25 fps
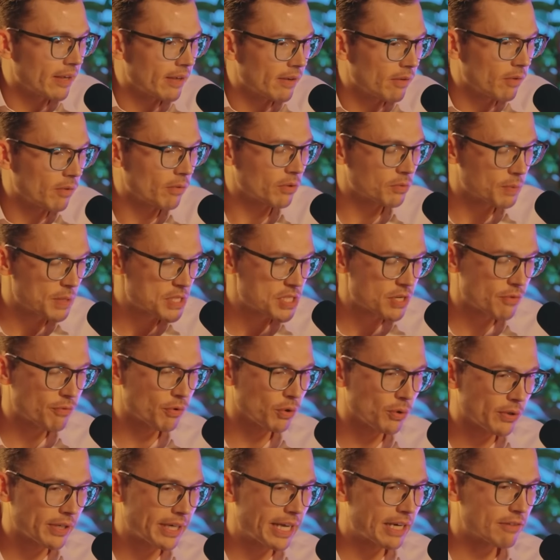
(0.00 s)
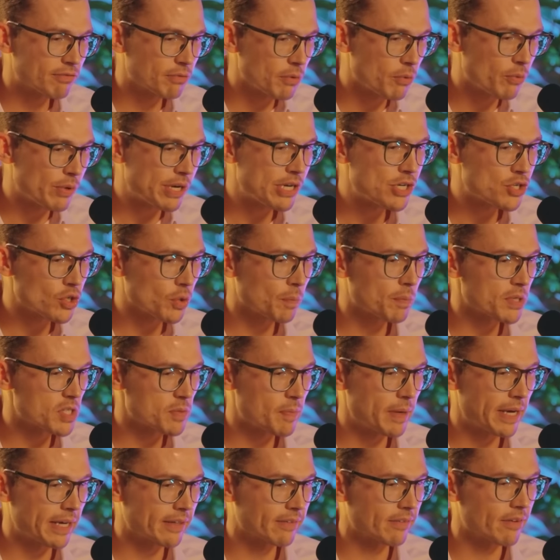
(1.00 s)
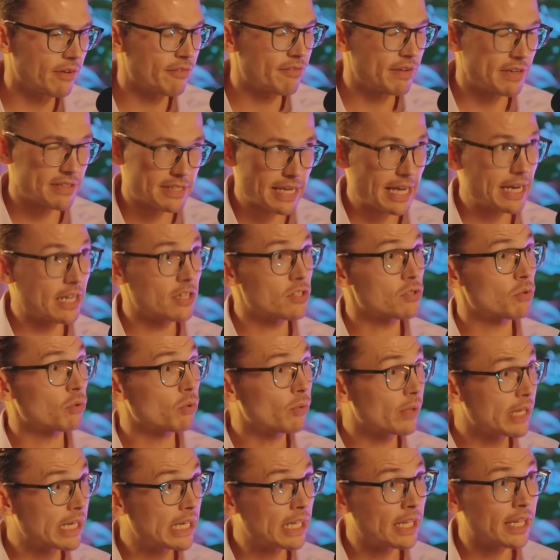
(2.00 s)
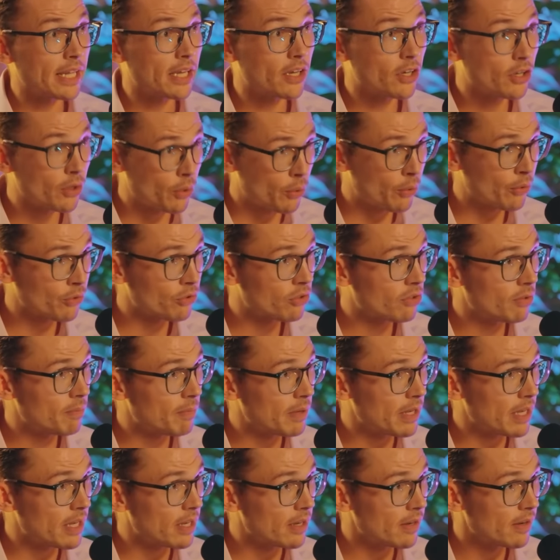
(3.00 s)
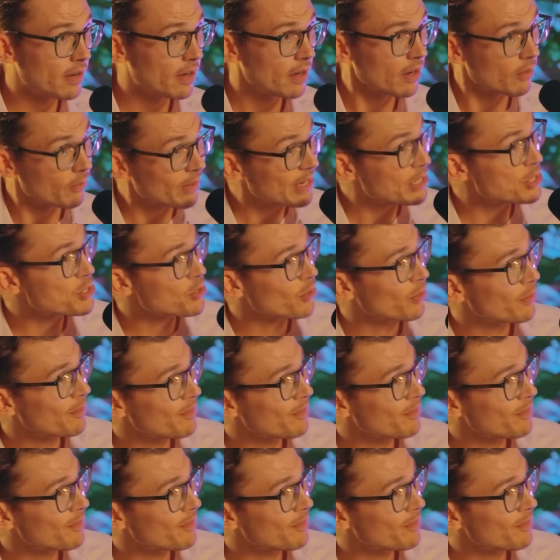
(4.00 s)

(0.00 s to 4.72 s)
especially if we're looking at it from a regional perspective, is that it's really going to be regional.